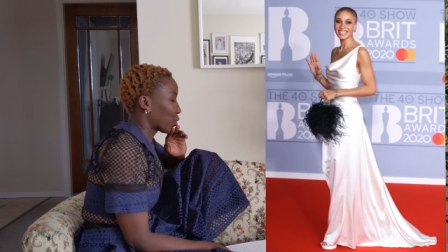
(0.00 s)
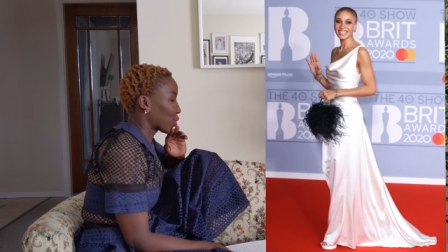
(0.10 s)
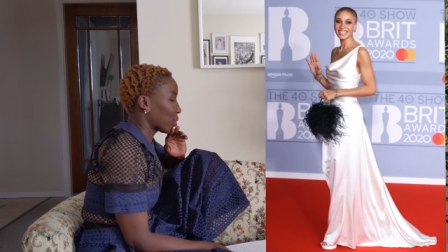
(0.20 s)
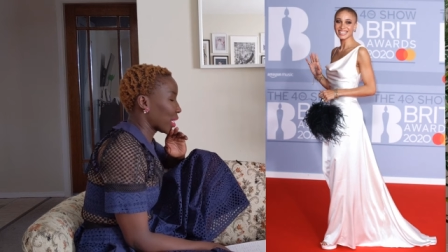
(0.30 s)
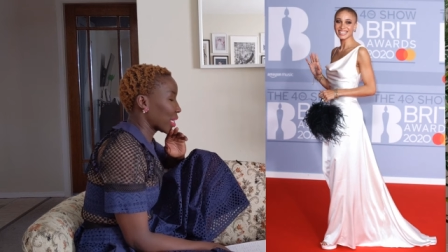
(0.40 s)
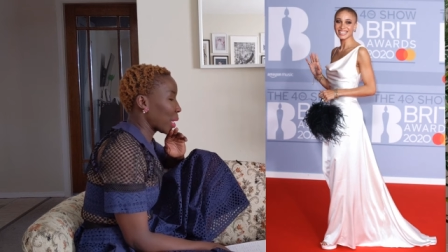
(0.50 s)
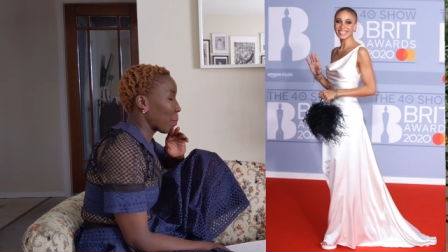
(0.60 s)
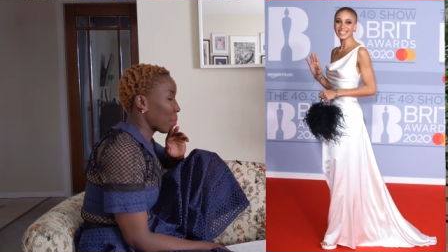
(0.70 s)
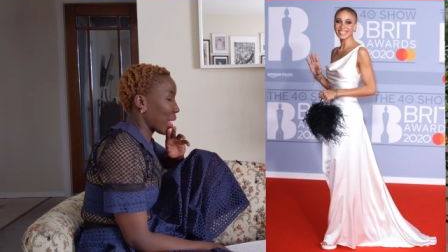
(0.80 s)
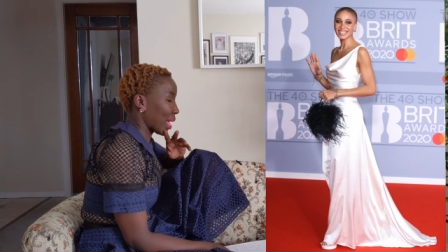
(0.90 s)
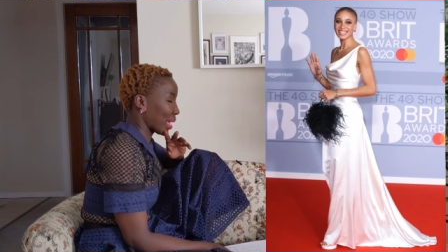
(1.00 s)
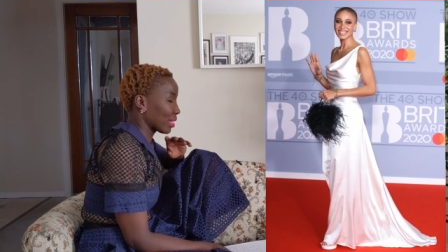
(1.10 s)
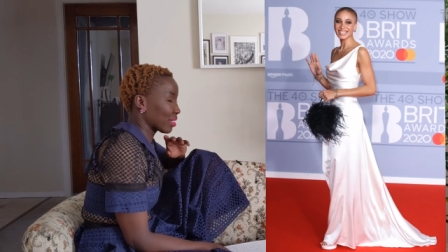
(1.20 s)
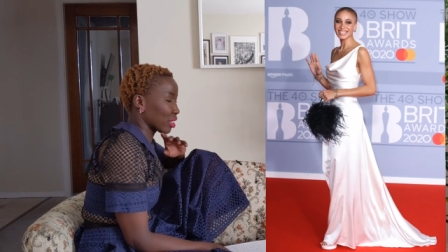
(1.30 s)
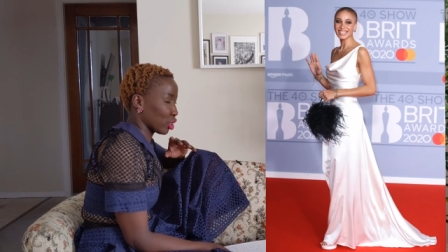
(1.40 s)
so in the
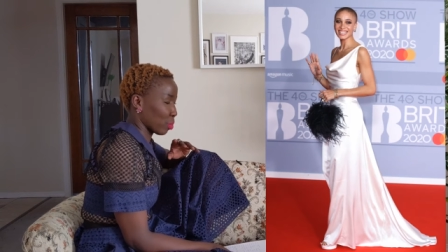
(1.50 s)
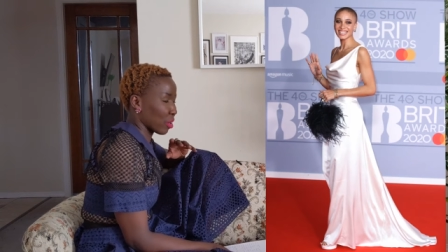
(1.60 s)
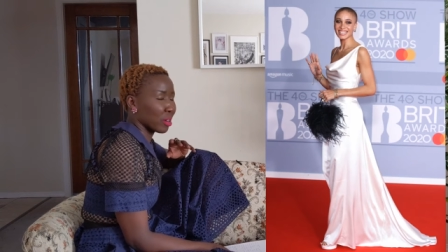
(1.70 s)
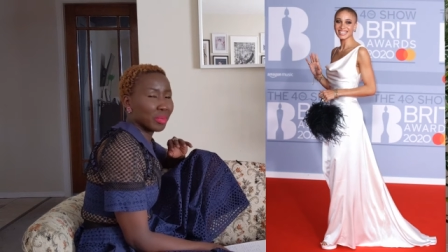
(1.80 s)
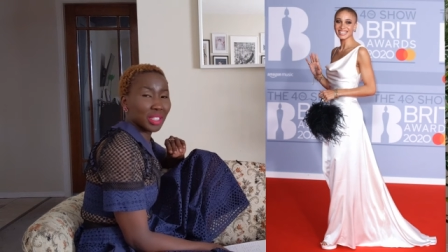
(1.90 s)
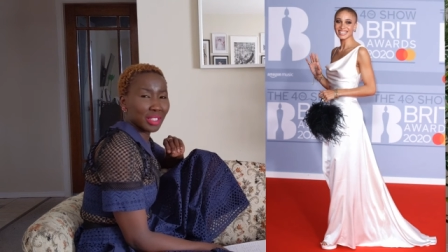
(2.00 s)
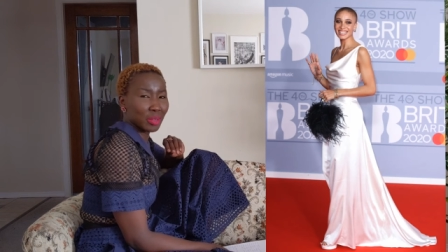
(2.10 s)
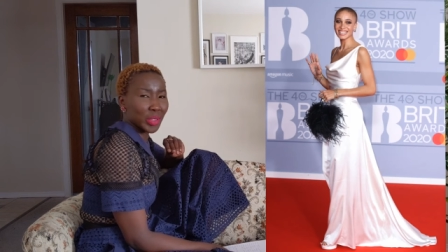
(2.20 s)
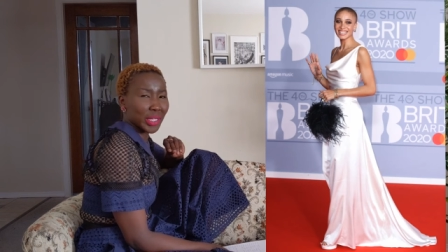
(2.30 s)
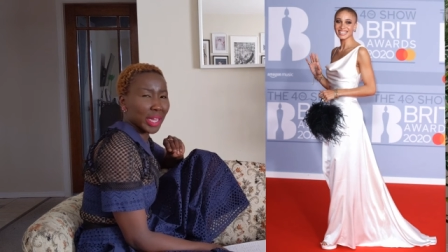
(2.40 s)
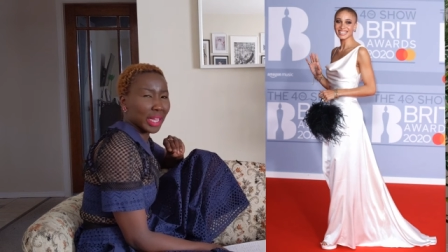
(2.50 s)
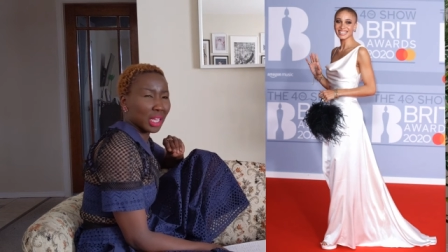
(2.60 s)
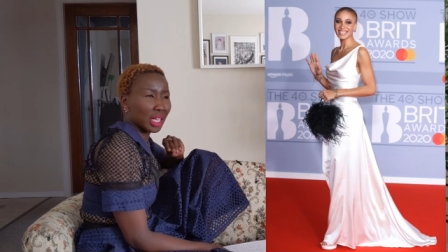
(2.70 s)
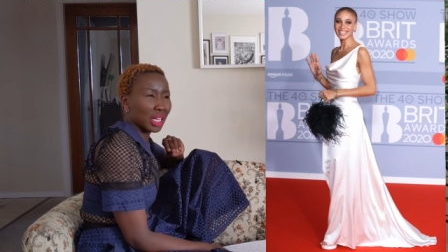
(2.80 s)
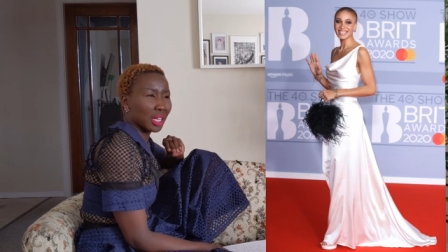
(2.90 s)
bags department, seems
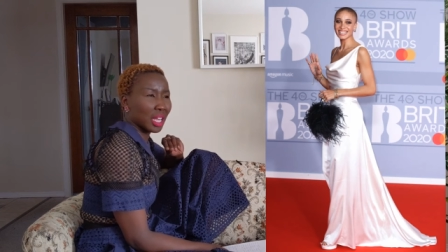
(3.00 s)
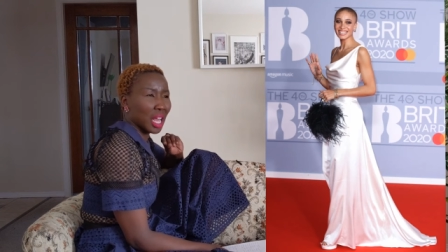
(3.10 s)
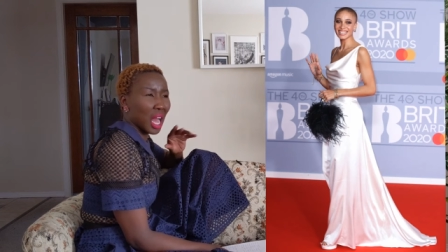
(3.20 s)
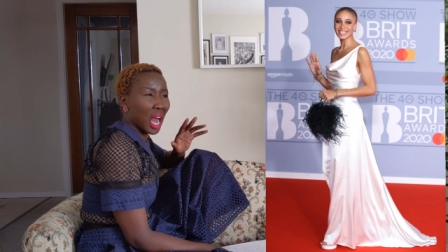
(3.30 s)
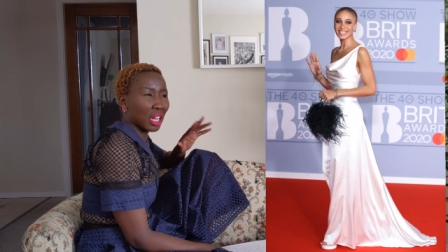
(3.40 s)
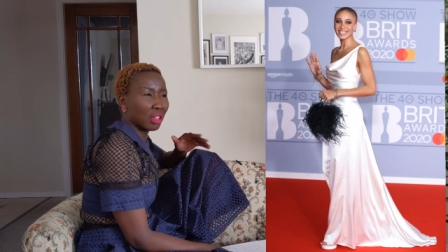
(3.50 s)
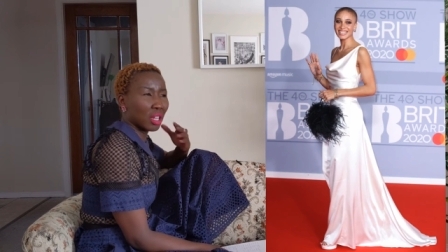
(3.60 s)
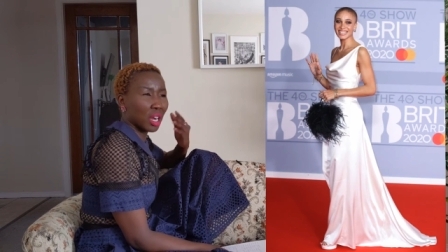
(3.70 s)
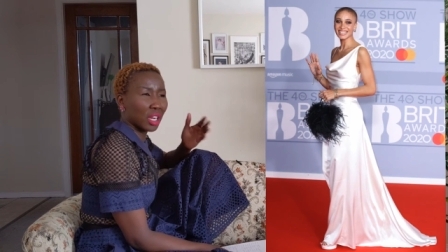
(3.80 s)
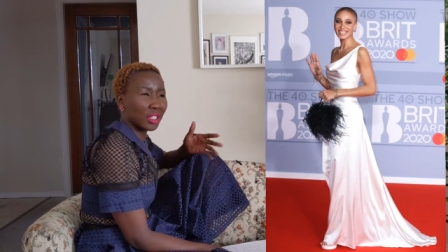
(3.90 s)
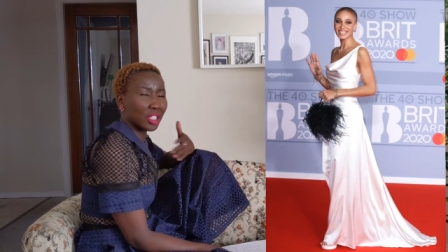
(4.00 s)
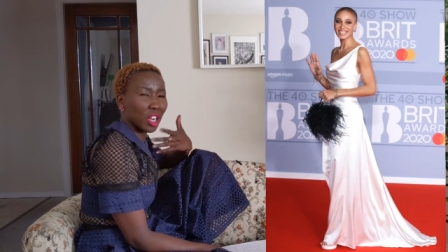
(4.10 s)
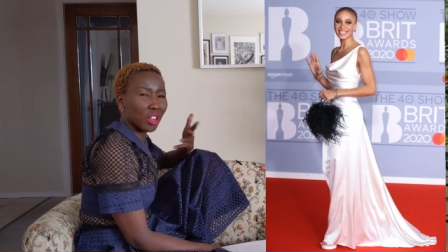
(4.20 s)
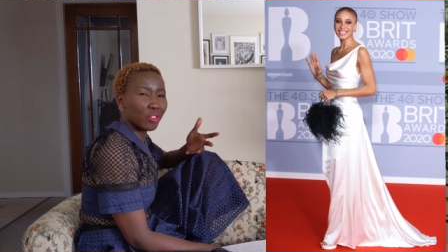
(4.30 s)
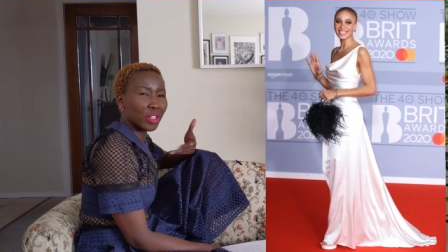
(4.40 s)
like a lot
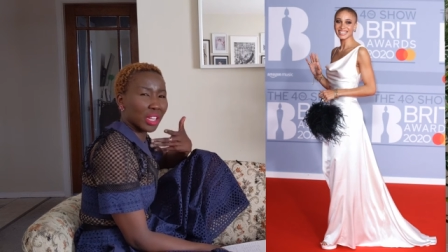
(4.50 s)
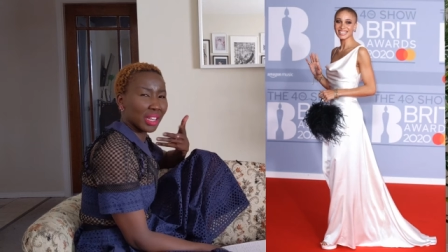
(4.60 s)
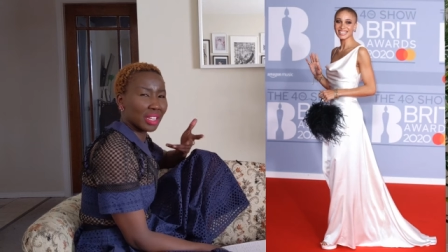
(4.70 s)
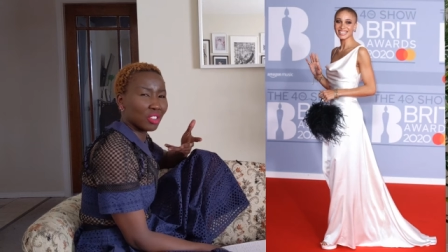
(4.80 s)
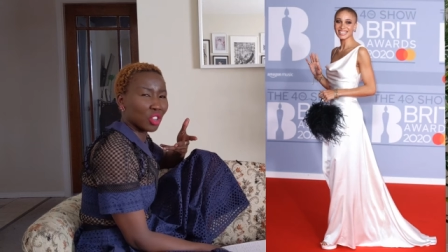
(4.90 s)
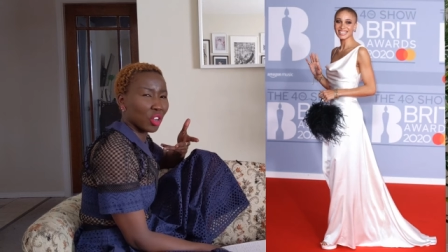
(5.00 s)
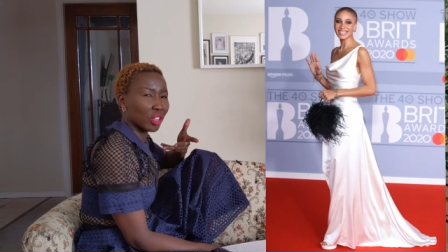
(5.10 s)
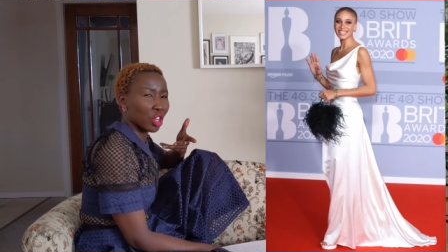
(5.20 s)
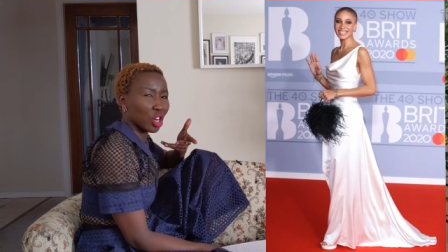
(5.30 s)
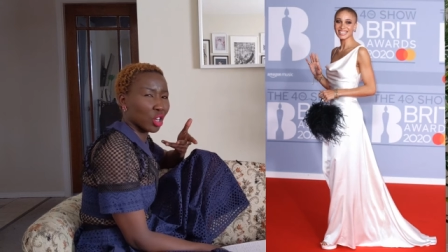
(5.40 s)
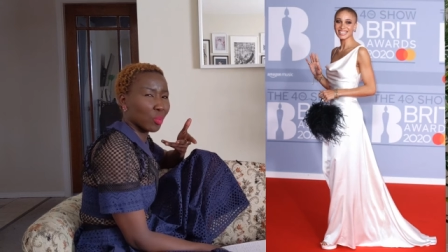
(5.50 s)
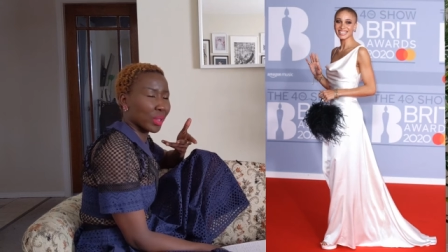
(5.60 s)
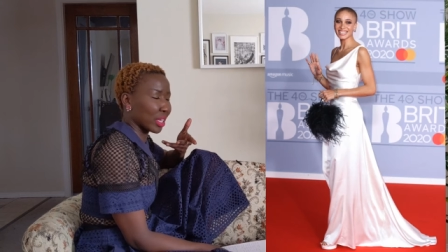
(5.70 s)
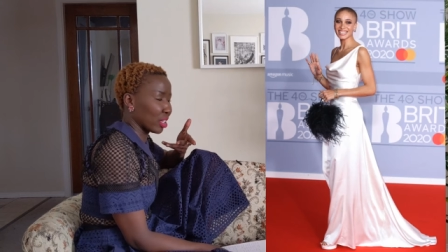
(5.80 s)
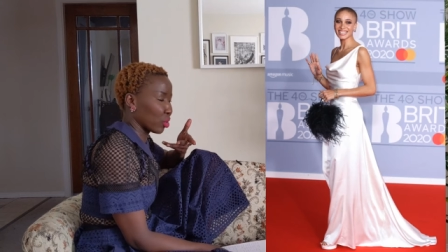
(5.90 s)
of the ladies on the
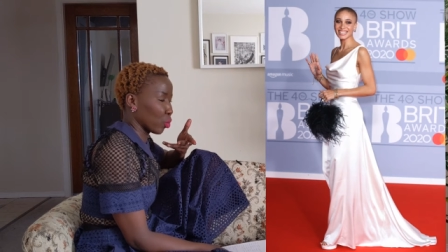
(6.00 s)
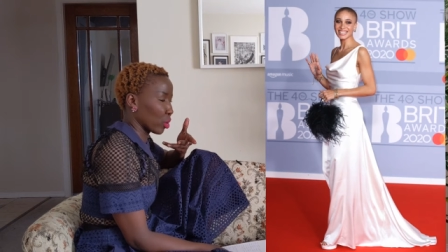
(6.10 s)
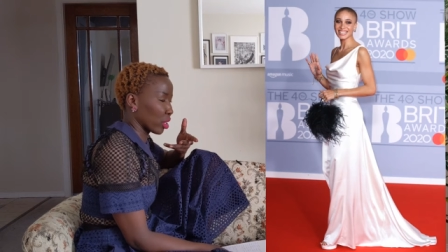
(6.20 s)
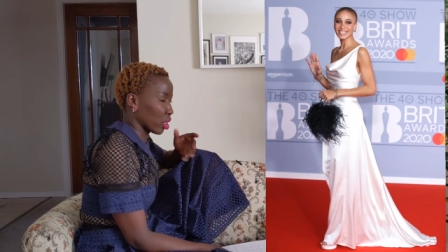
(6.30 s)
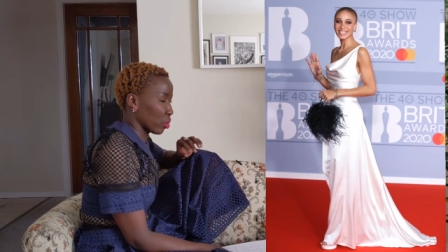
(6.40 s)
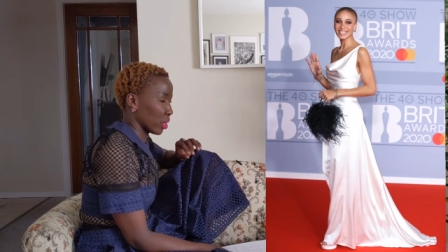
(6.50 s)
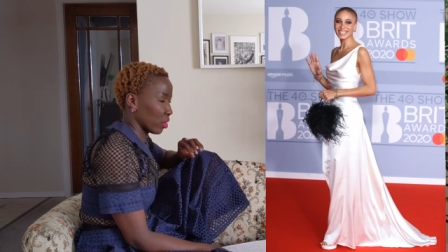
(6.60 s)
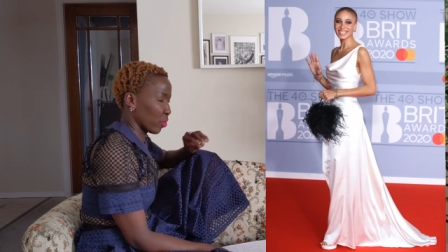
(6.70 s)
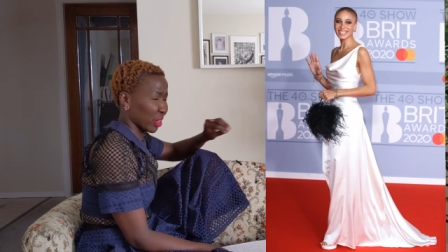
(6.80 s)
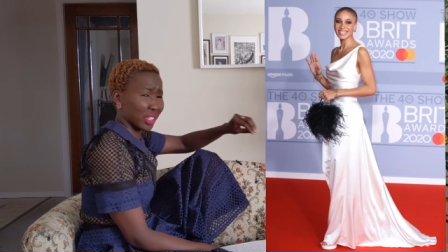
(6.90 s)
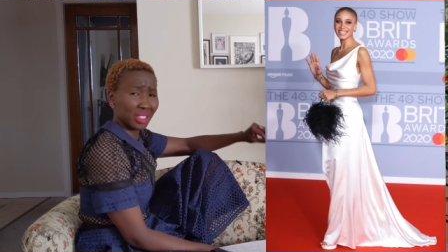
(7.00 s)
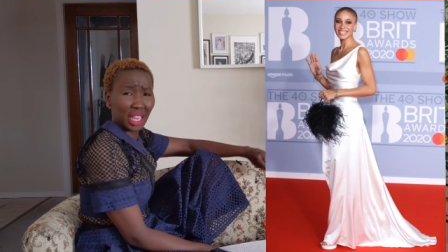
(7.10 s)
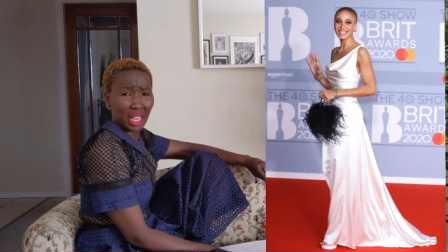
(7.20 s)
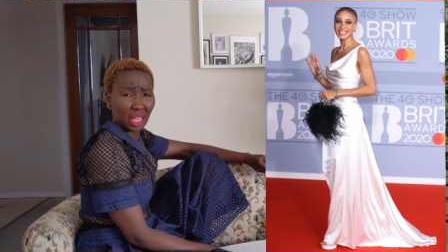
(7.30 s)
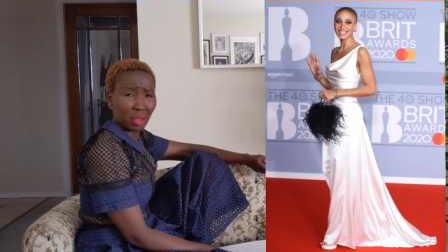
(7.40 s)
carpet were going for the
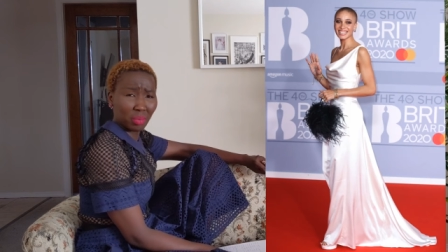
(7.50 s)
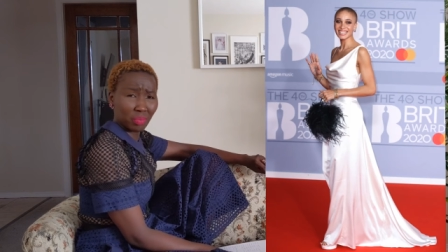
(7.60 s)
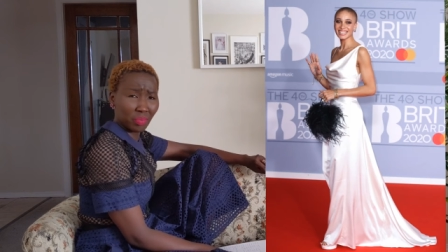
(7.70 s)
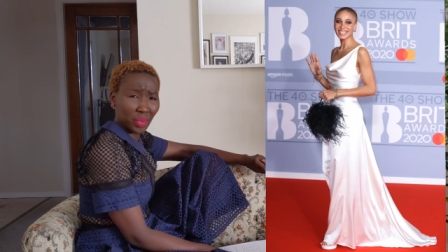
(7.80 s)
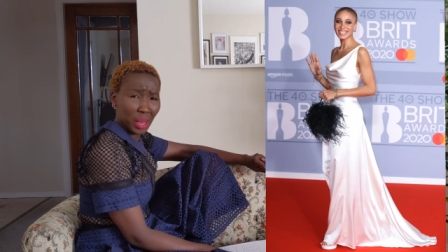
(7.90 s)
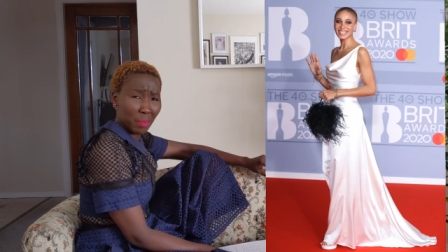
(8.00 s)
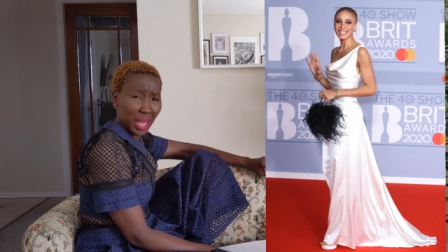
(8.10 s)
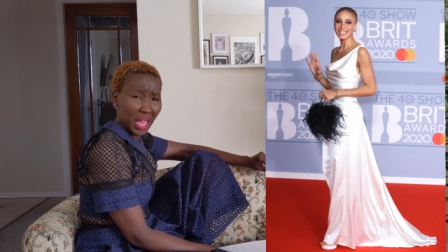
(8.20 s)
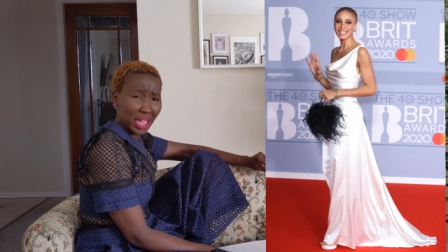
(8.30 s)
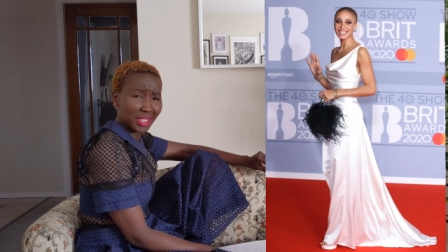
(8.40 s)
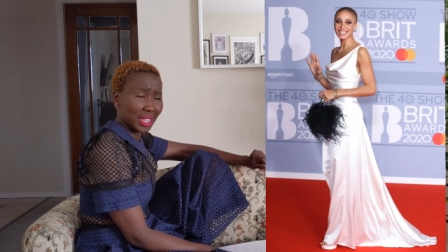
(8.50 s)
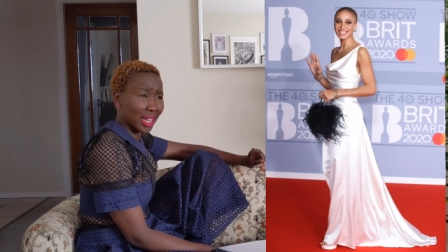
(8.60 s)
same bags.